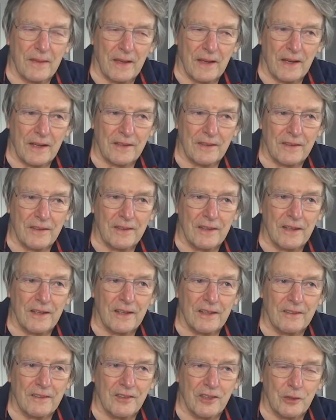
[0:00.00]
And
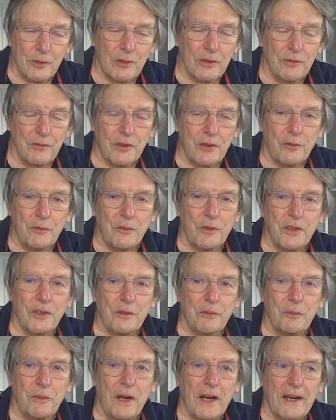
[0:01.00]
two at the front, one at
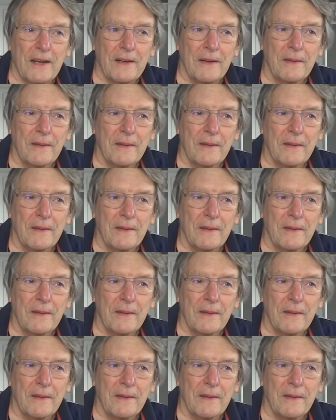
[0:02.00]
the back.